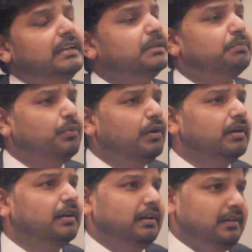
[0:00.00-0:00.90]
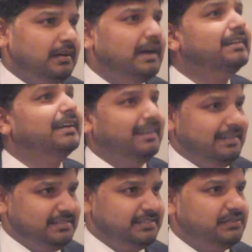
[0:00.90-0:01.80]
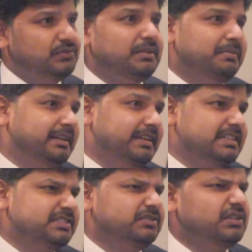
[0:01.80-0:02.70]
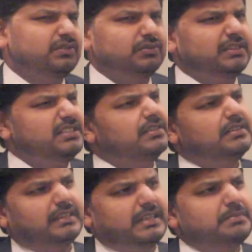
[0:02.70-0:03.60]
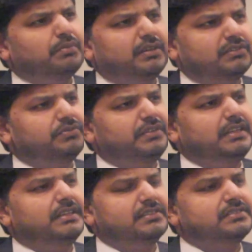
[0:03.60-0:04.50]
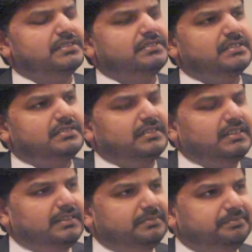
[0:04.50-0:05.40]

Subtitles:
the poor adherence to the medication. So these are the key points we discussed yesterday.